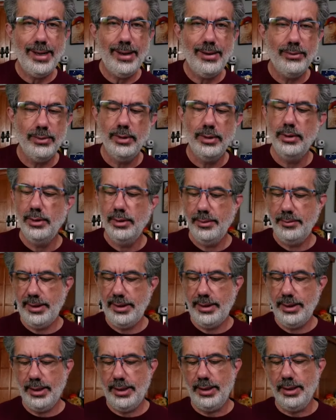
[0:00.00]
out. Let me
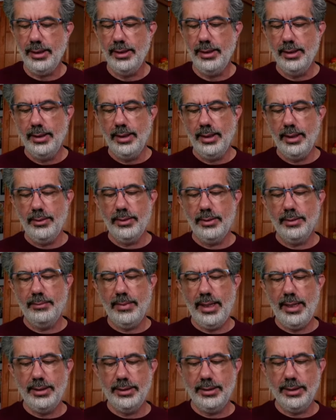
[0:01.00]
tell you, it was
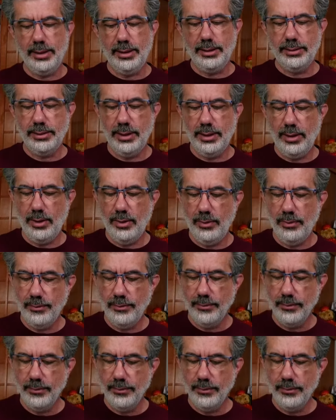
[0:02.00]
amazing. So,